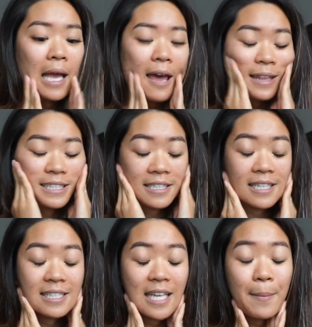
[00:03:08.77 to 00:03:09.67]
And that's because
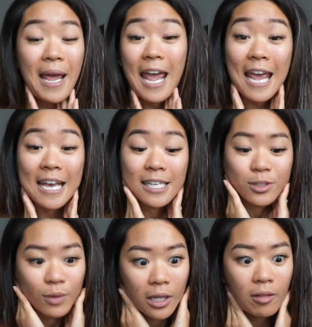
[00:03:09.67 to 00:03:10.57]
I say my A's really